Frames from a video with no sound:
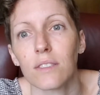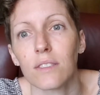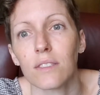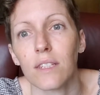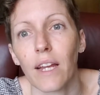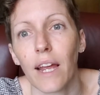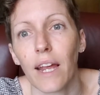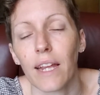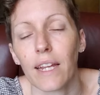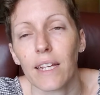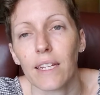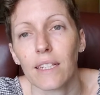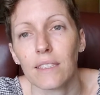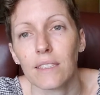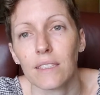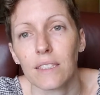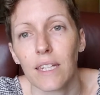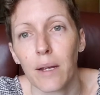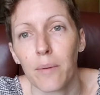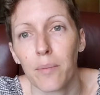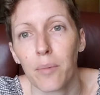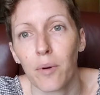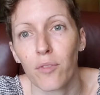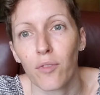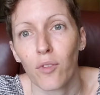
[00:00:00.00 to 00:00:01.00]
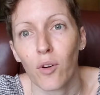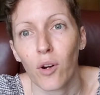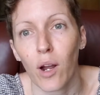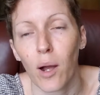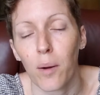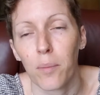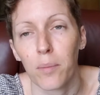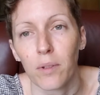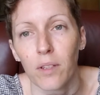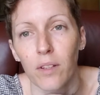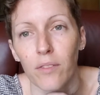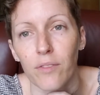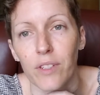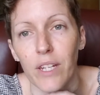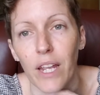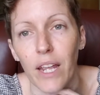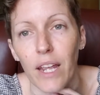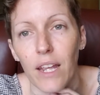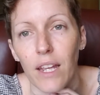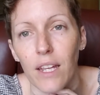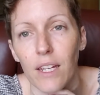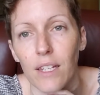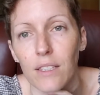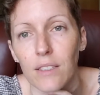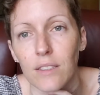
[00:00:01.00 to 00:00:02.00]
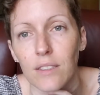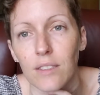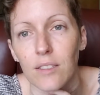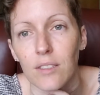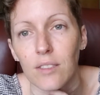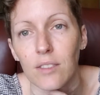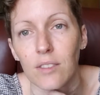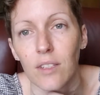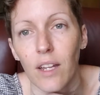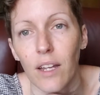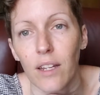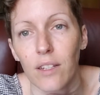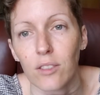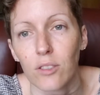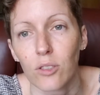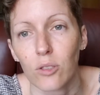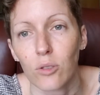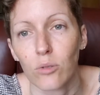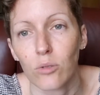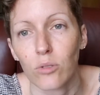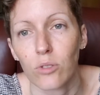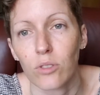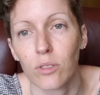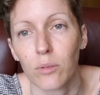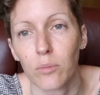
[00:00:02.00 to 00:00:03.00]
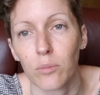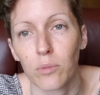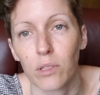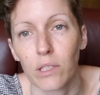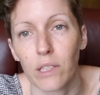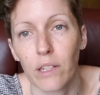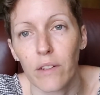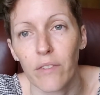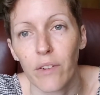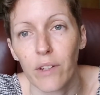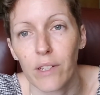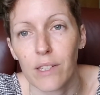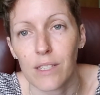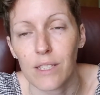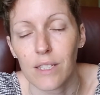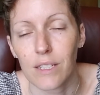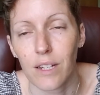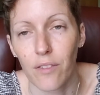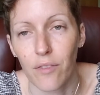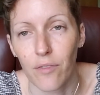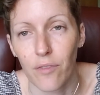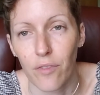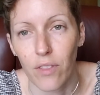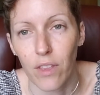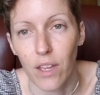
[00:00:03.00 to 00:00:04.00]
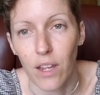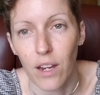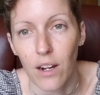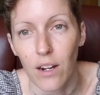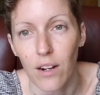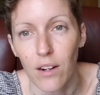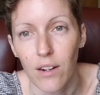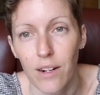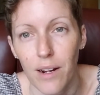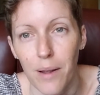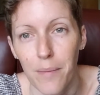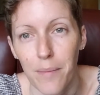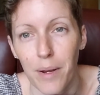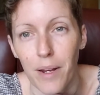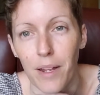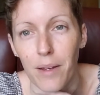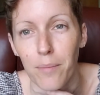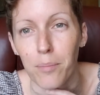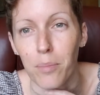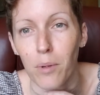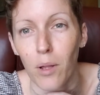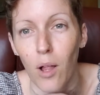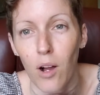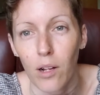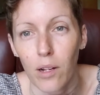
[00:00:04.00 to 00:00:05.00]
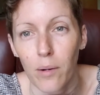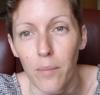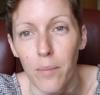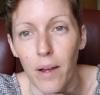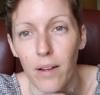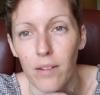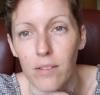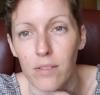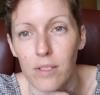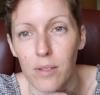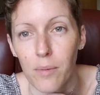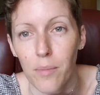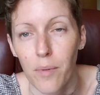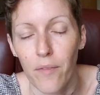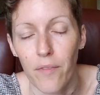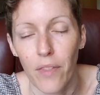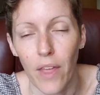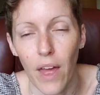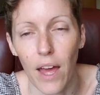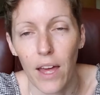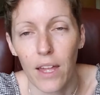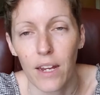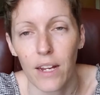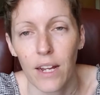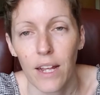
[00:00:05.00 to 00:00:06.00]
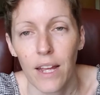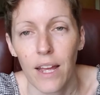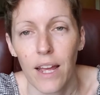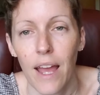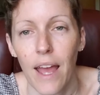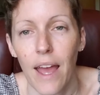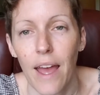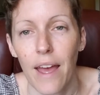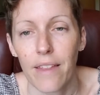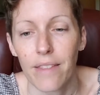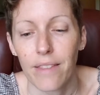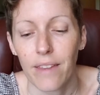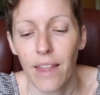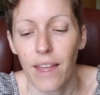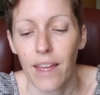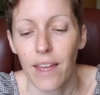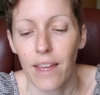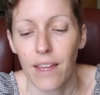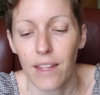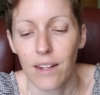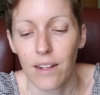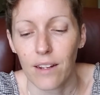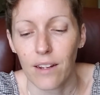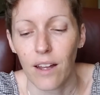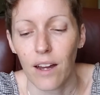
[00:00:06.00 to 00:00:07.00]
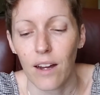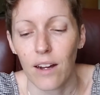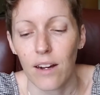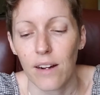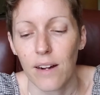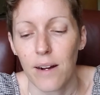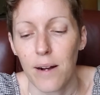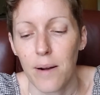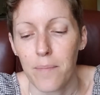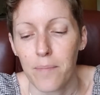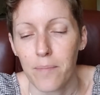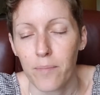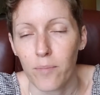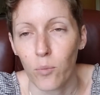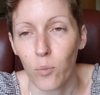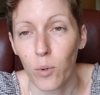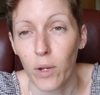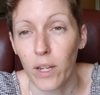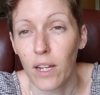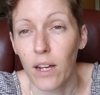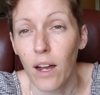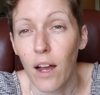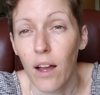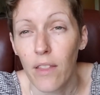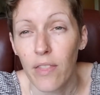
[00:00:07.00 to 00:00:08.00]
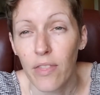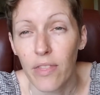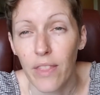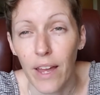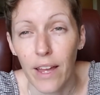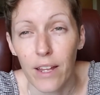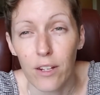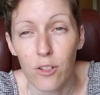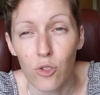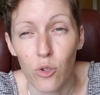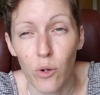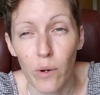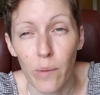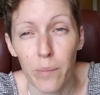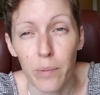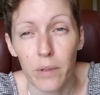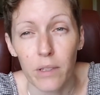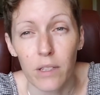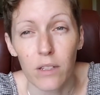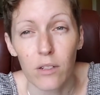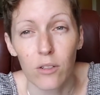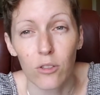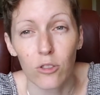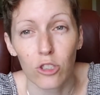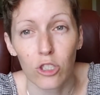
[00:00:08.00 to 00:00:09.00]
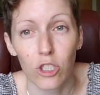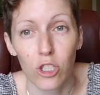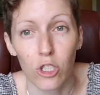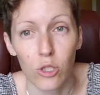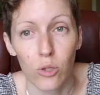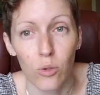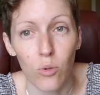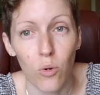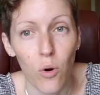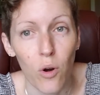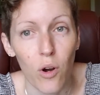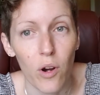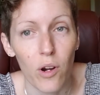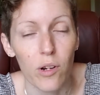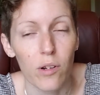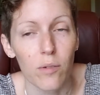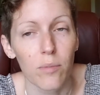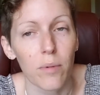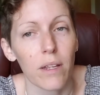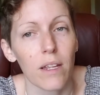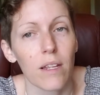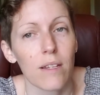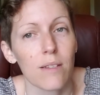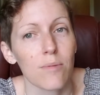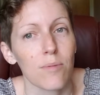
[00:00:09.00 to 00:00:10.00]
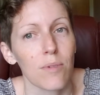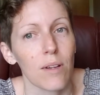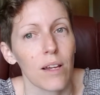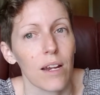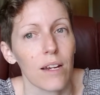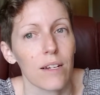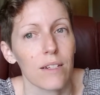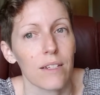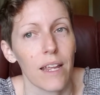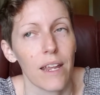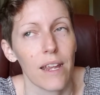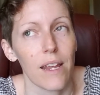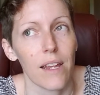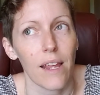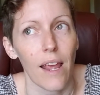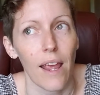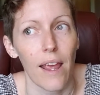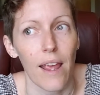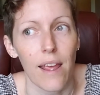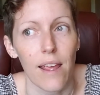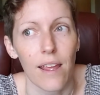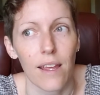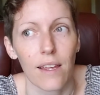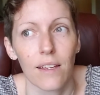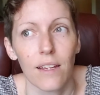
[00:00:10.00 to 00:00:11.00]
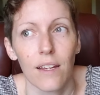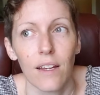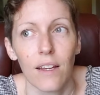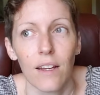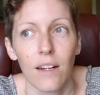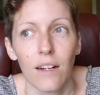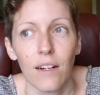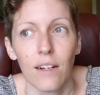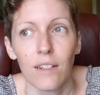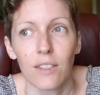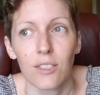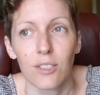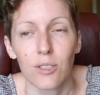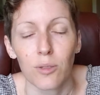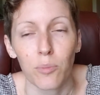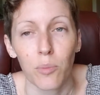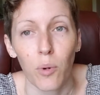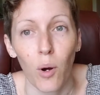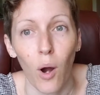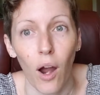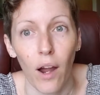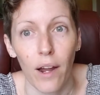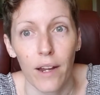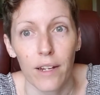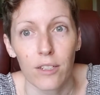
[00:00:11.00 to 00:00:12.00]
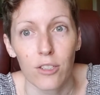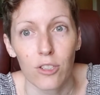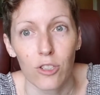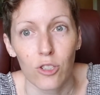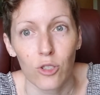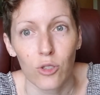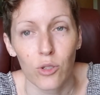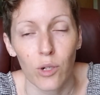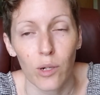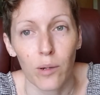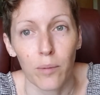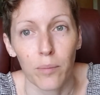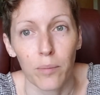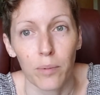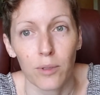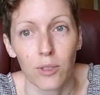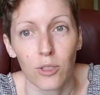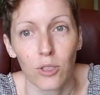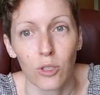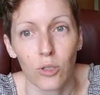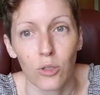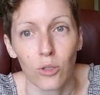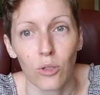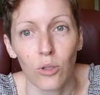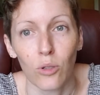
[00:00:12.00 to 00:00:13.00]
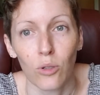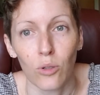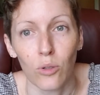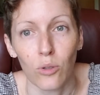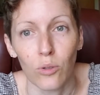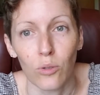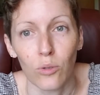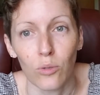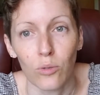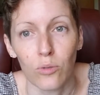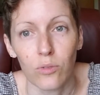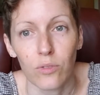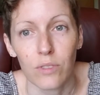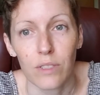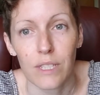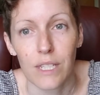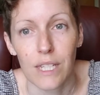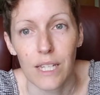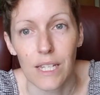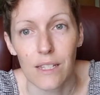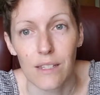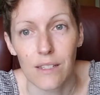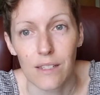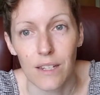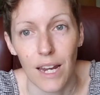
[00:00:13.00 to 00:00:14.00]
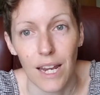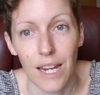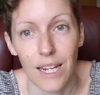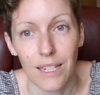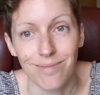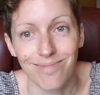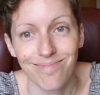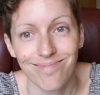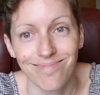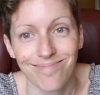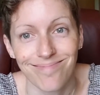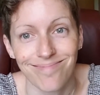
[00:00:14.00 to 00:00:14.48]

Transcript: stay in Tampa for a couple of days and do some really fun stuff there. And I'm going to blog about some of that. And then um, we cut that trip a little short because we're going to take a surprise trip to Disney.